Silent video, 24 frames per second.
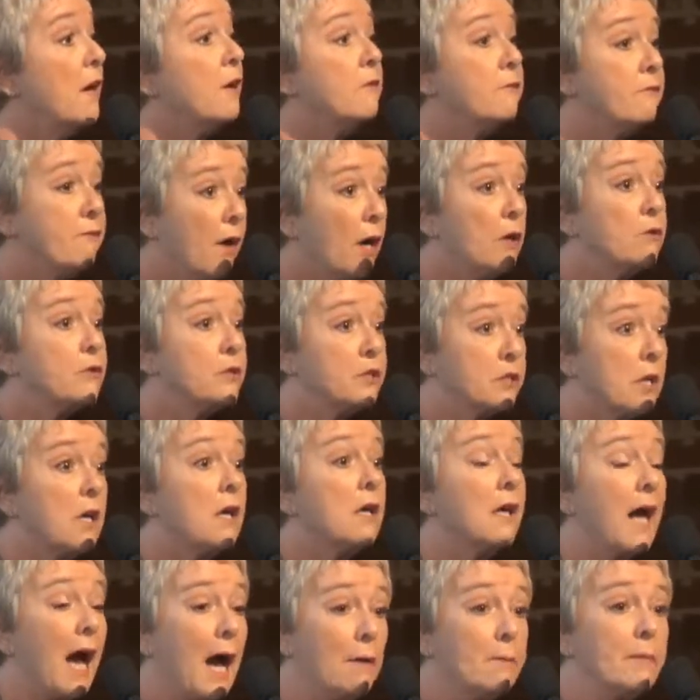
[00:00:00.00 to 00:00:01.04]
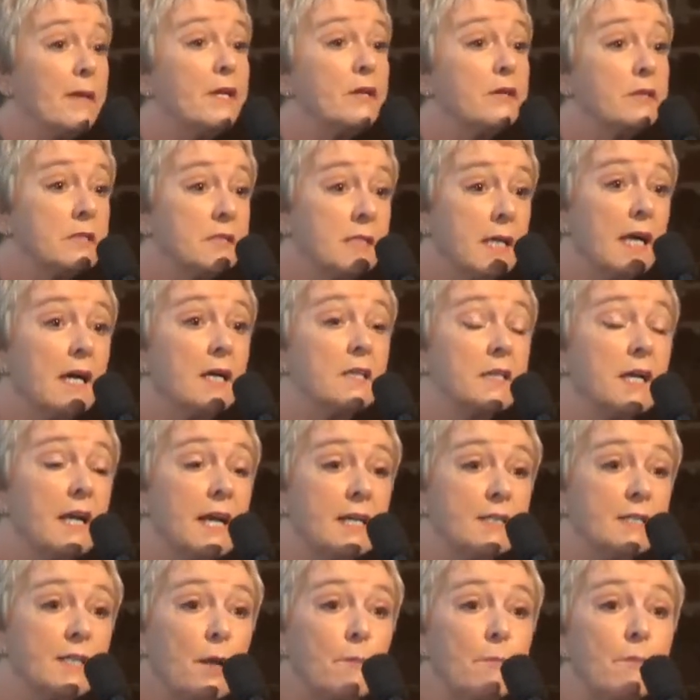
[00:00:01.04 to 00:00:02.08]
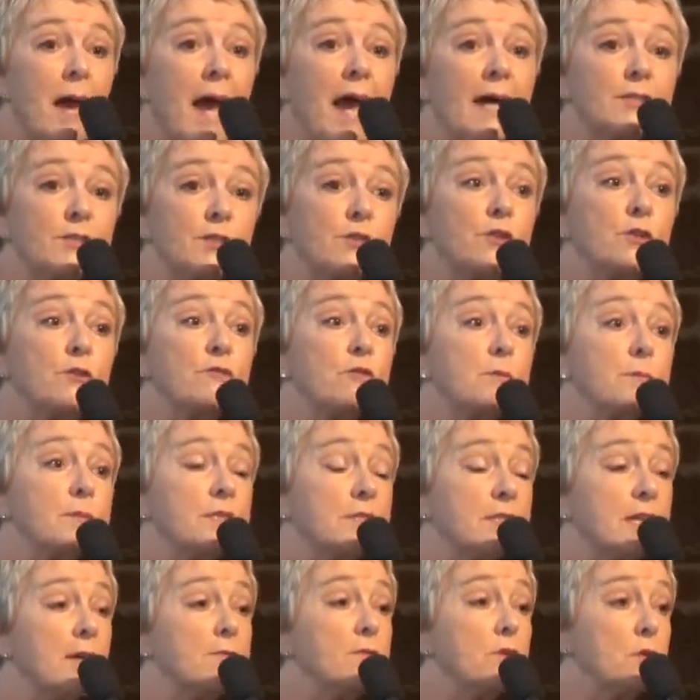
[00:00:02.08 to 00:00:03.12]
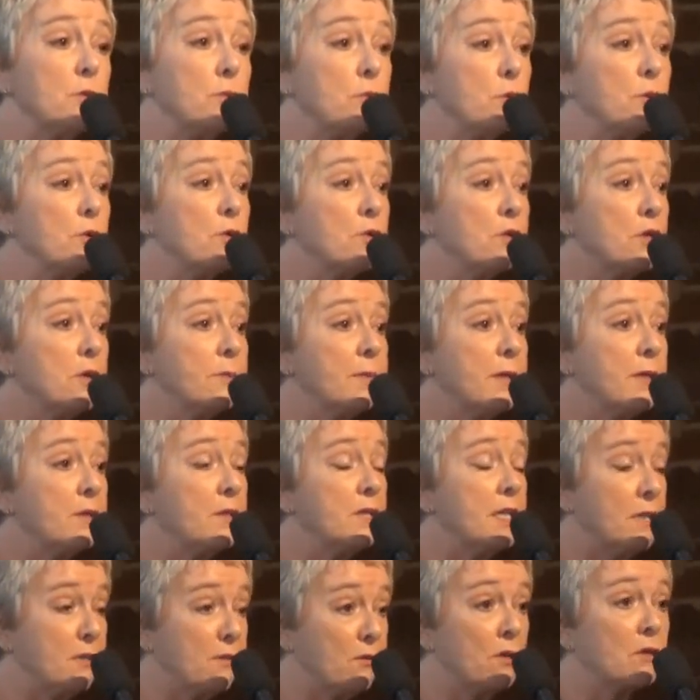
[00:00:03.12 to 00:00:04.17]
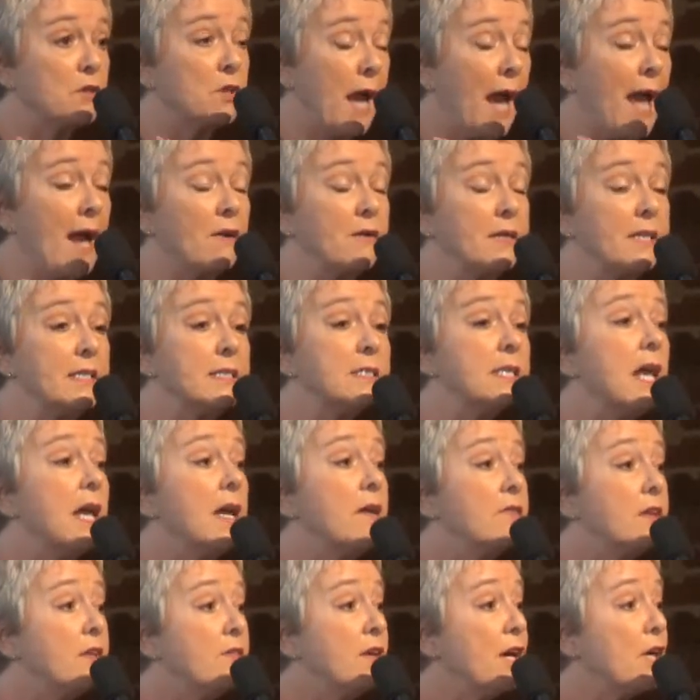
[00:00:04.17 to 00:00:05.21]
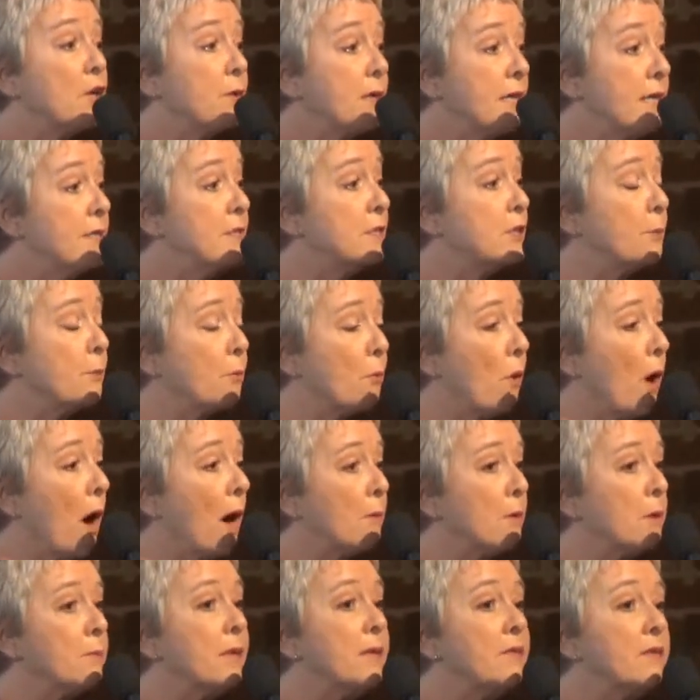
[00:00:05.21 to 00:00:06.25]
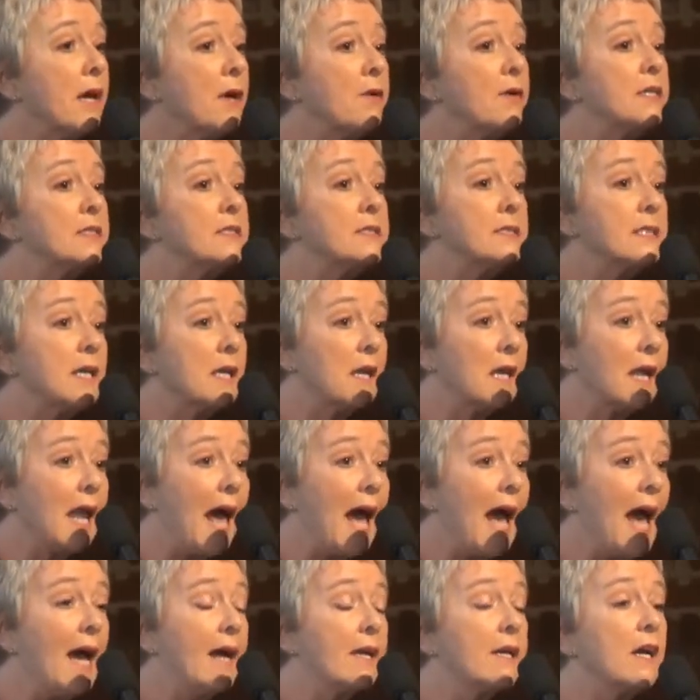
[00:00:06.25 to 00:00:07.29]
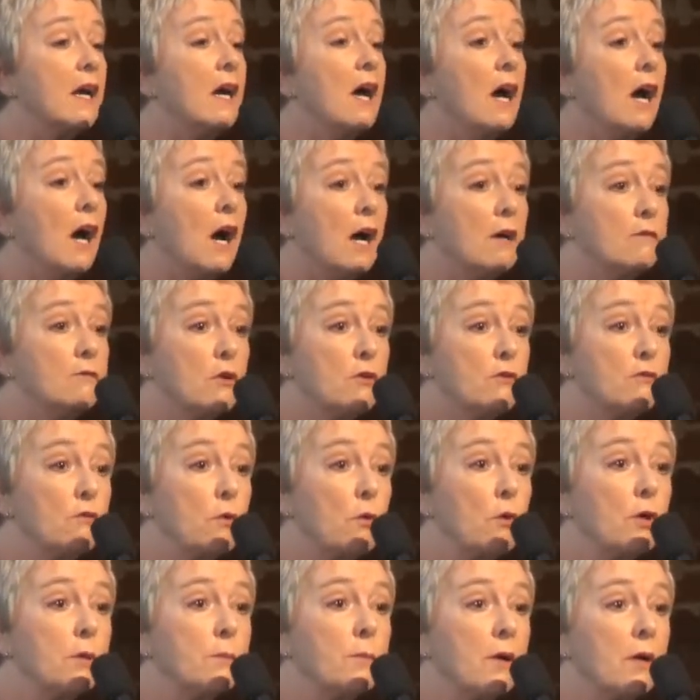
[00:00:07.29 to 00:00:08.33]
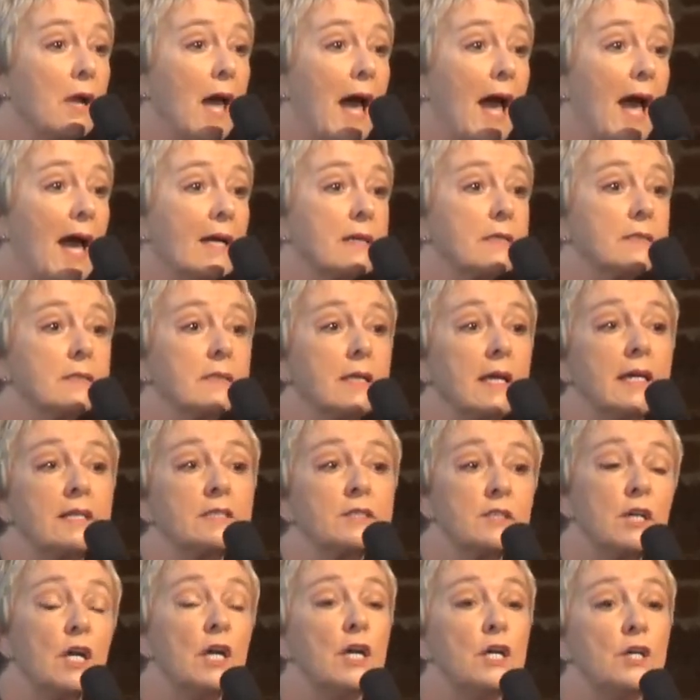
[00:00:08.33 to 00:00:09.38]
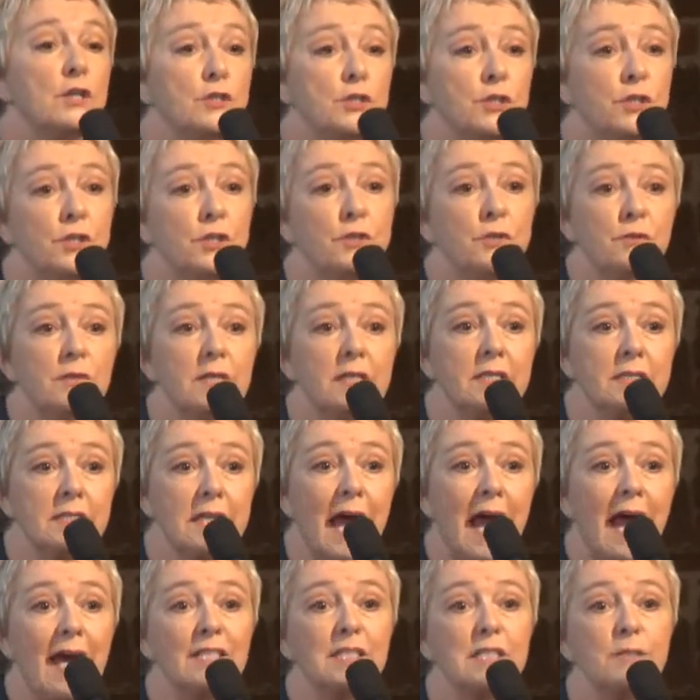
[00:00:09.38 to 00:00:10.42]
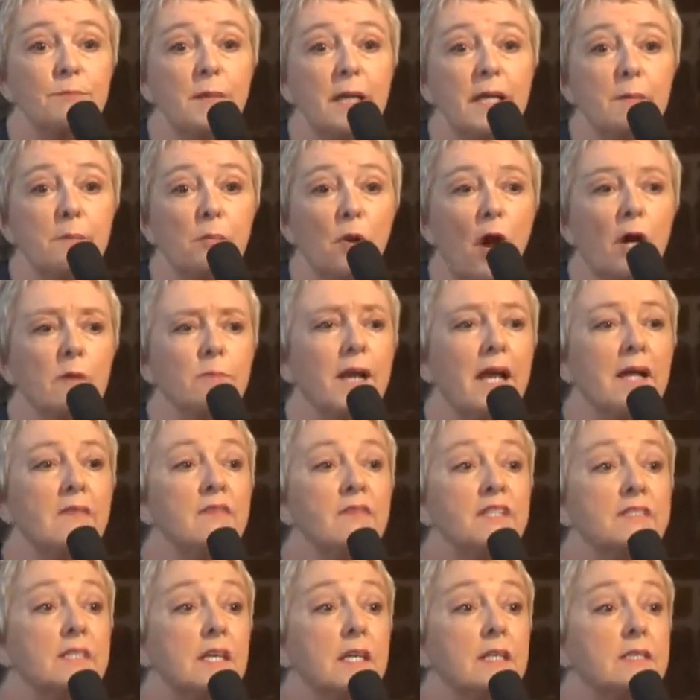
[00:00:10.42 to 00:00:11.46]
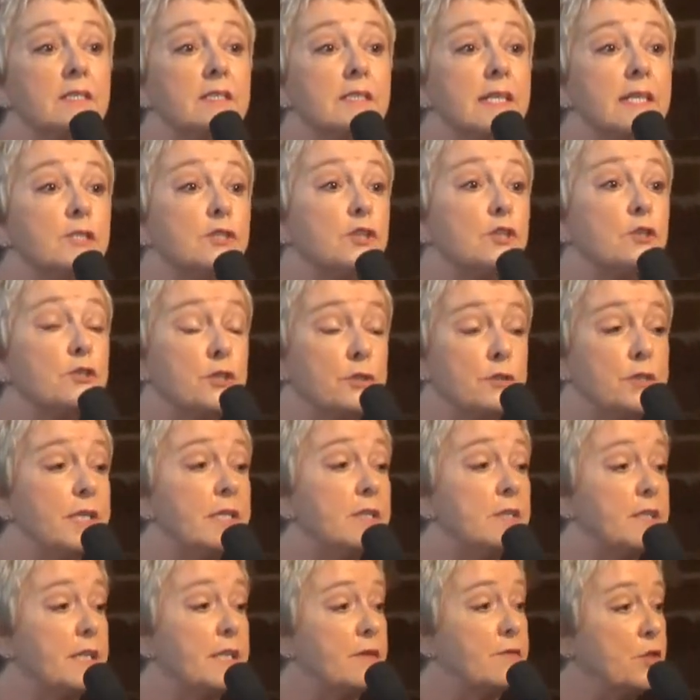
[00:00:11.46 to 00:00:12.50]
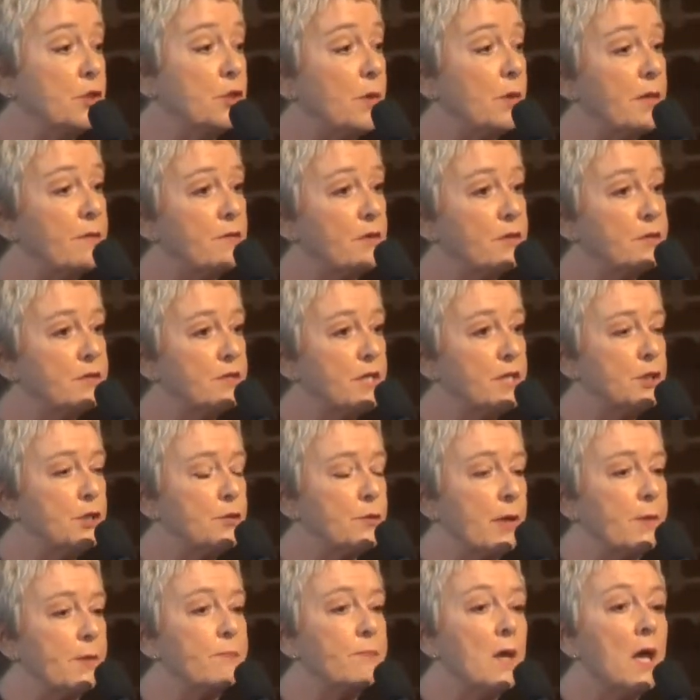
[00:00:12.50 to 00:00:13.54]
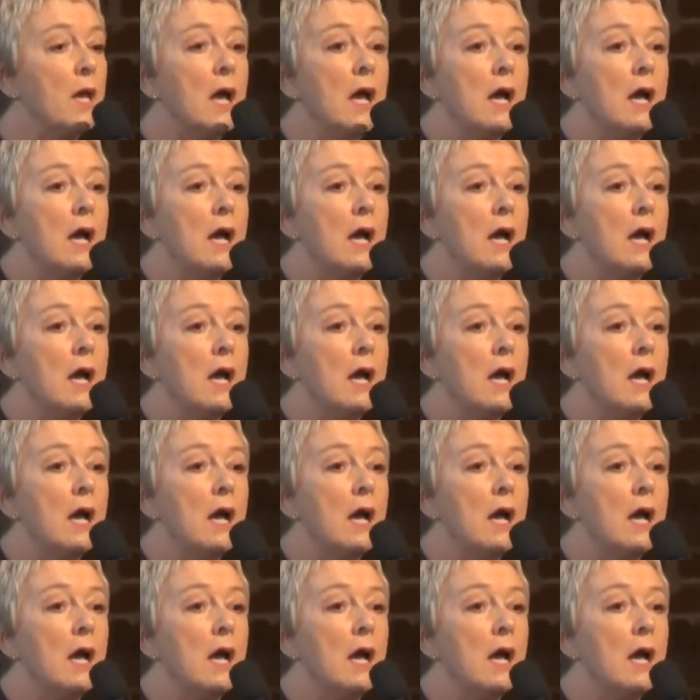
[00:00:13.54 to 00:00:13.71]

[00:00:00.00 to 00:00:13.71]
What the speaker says: Folks, I'm here to tell you, as an ambassador from 7 rural counties, that there is a problem, and there is the lack of affordable access to this high-speed broadband, this essential utility of the 21st century.